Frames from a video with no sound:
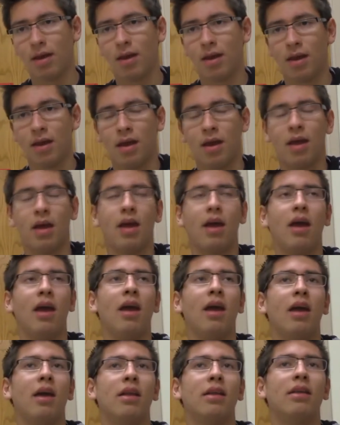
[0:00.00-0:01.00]
Okay.
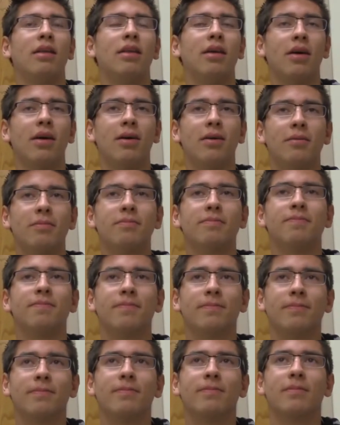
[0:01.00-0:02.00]
And
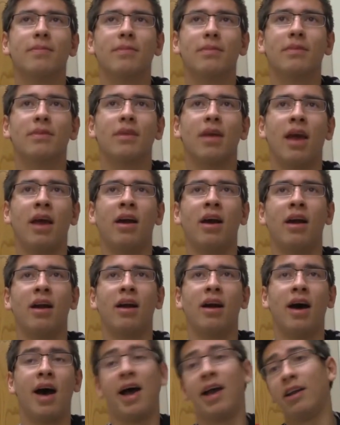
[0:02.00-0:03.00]
um, I got
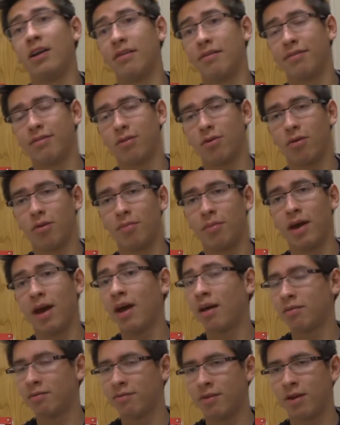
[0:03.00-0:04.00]
a high enough score on my
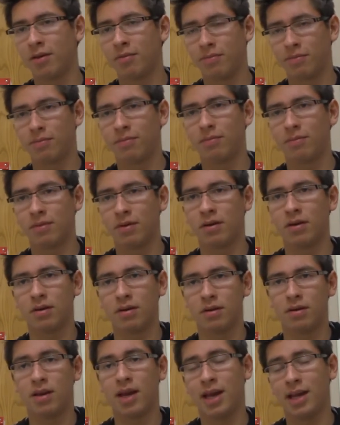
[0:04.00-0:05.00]
ASVAB,
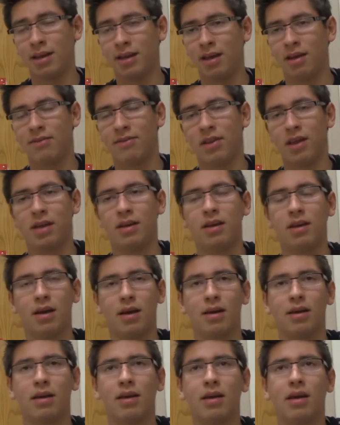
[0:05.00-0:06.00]
uh, ninety out of ninety
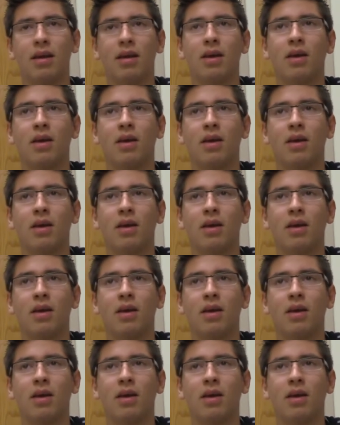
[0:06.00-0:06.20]
nine